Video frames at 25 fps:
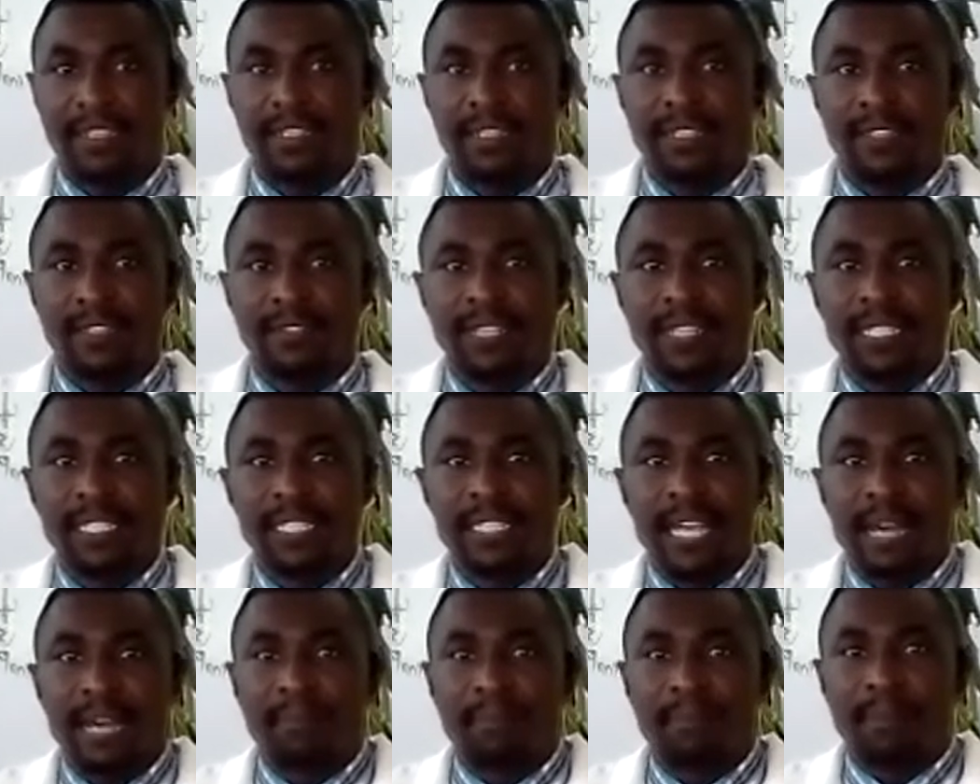These
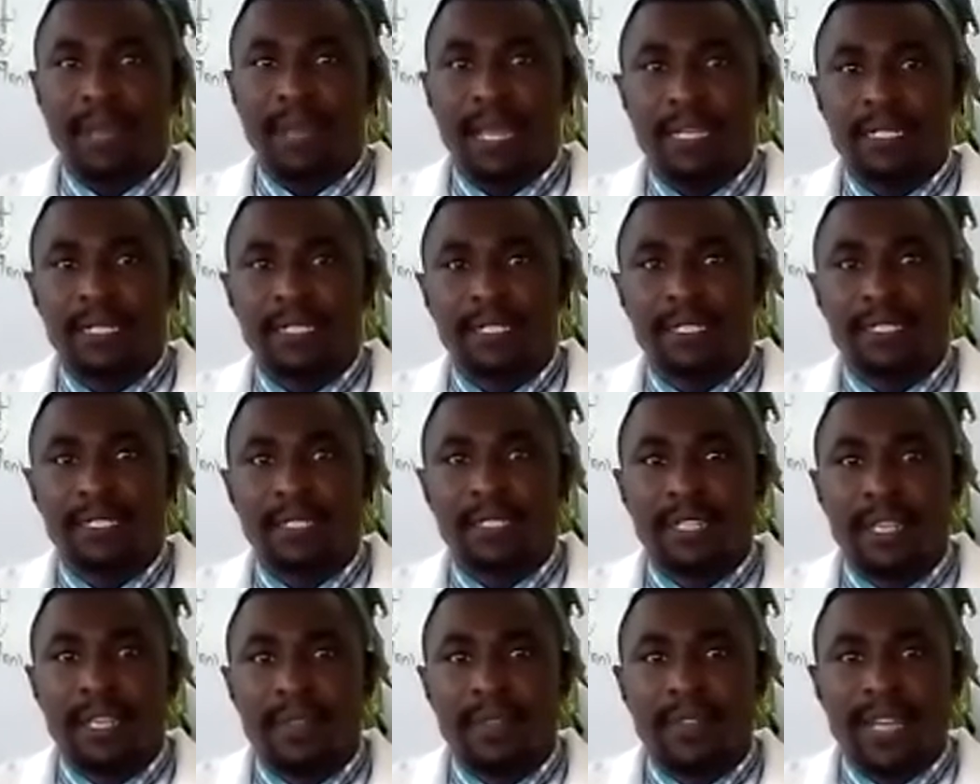are plants
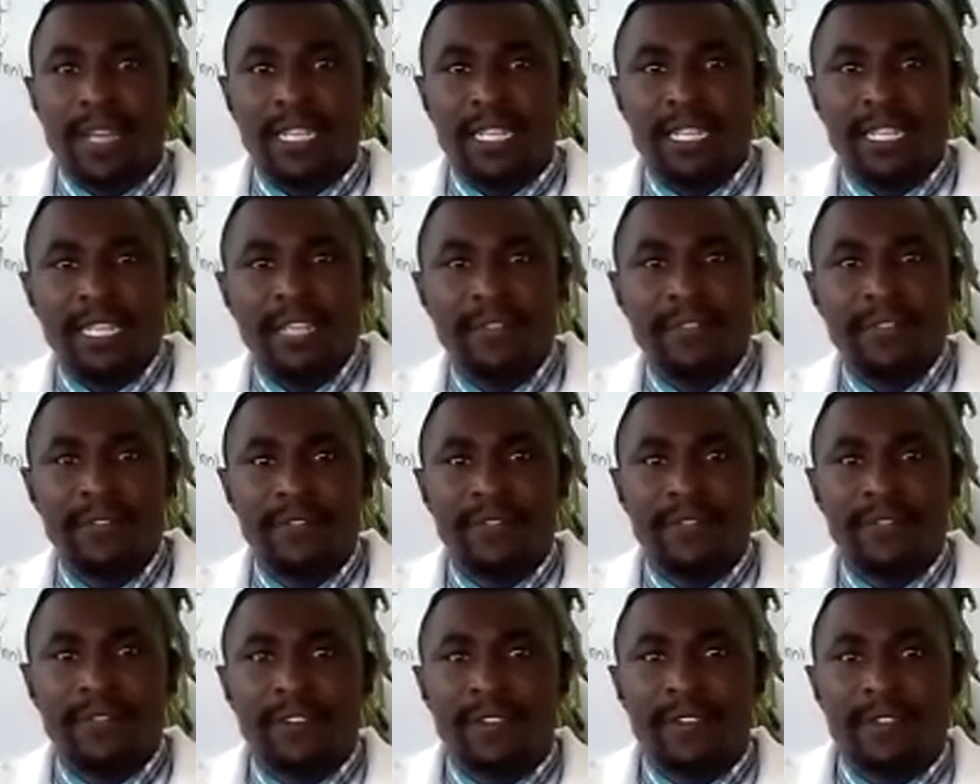that
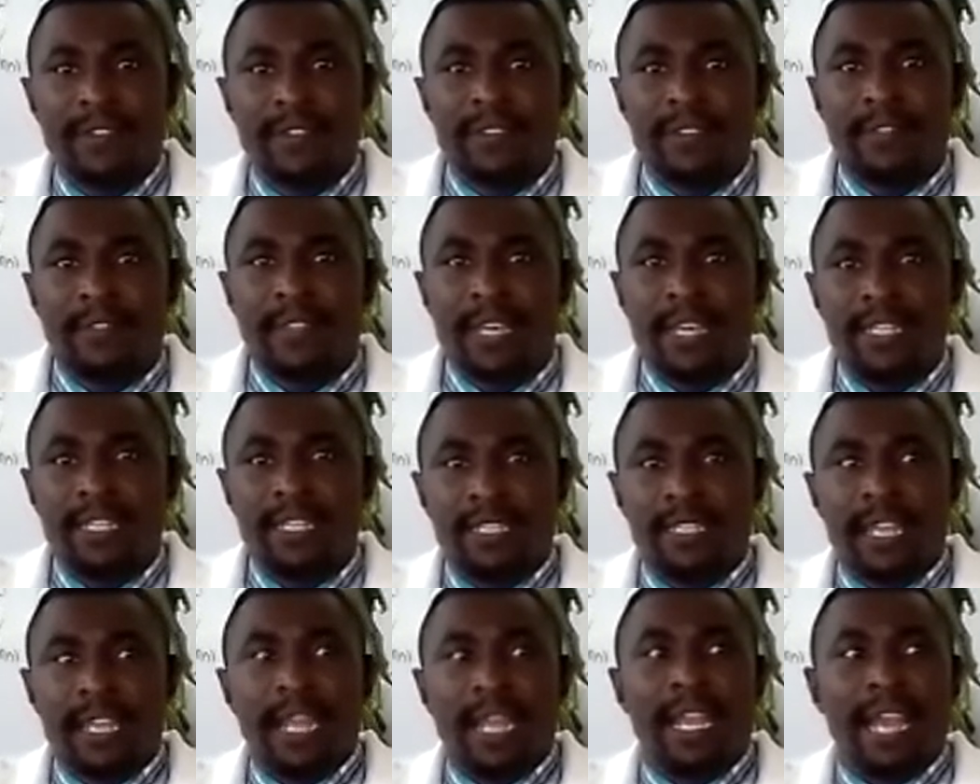
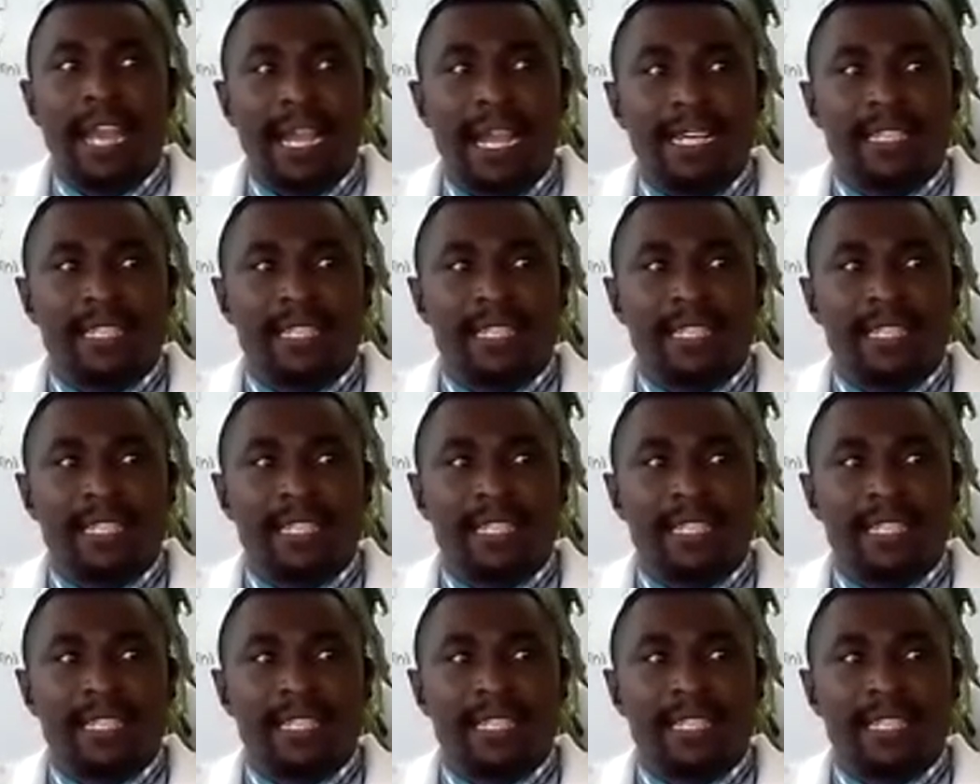lack